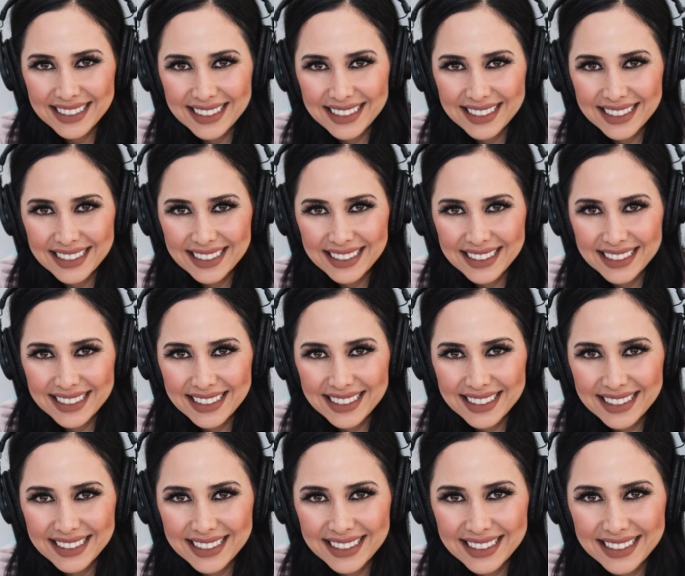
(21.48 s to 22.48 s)
Today we're
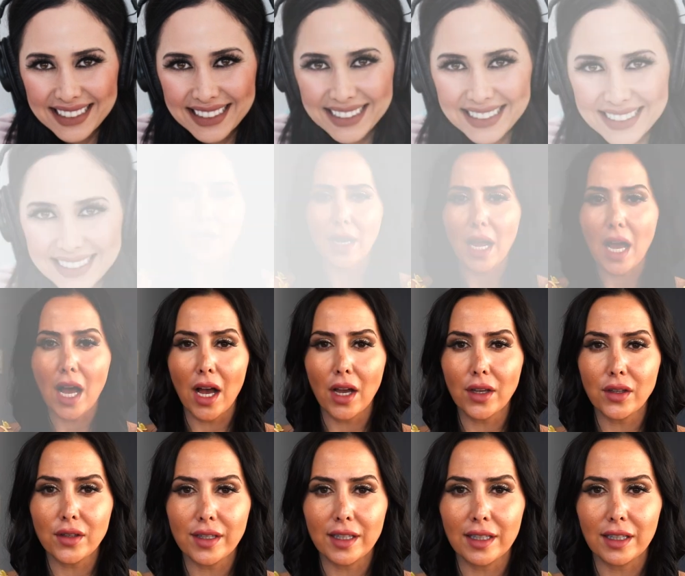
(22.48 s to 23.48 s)
going to talk about how
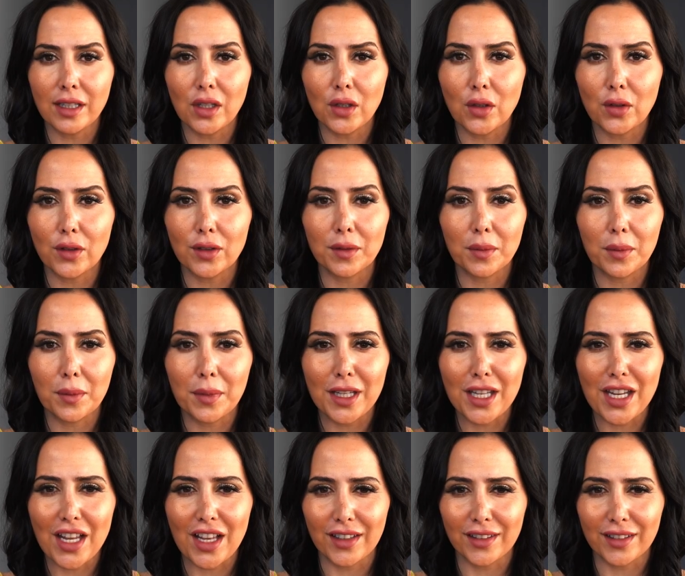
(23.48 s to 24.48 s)
you can use
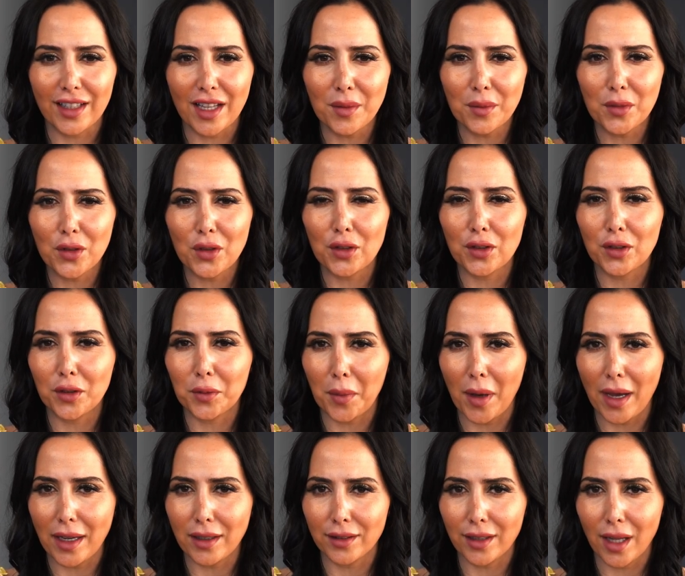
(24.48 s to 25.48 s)
BDSM to
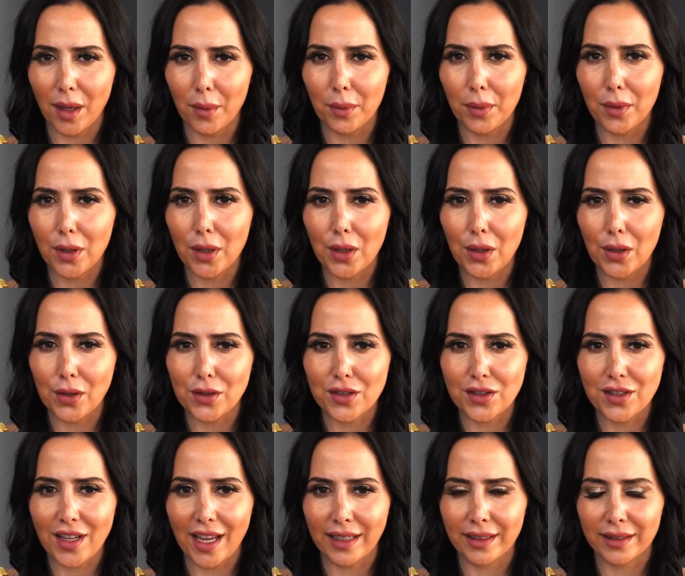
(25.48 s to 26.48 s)
spice up your
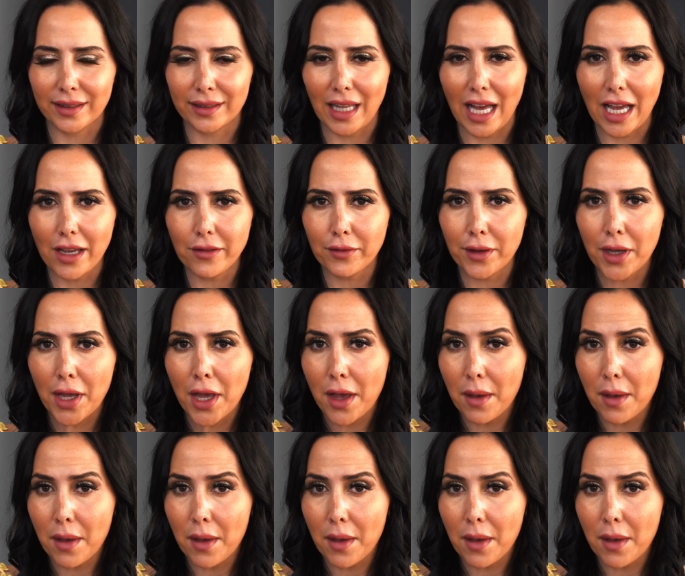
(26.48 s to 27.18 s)
sex life.